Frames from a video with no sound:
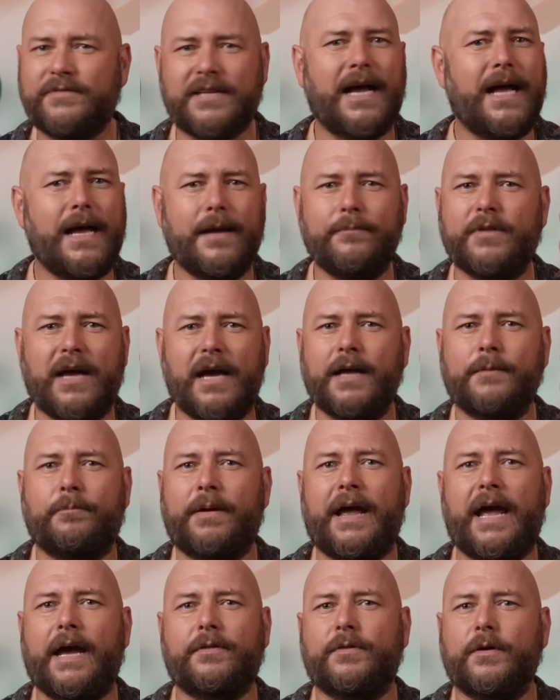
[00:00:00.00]
time to
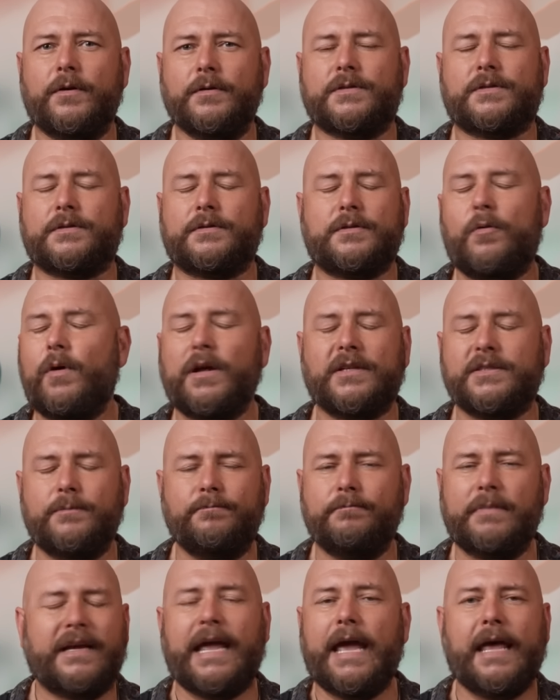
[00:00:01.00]
unpack those
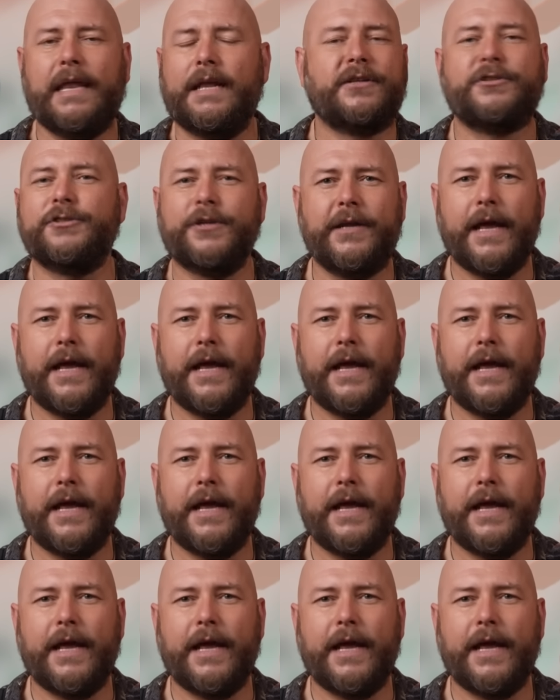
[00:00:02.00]
quantum mechanics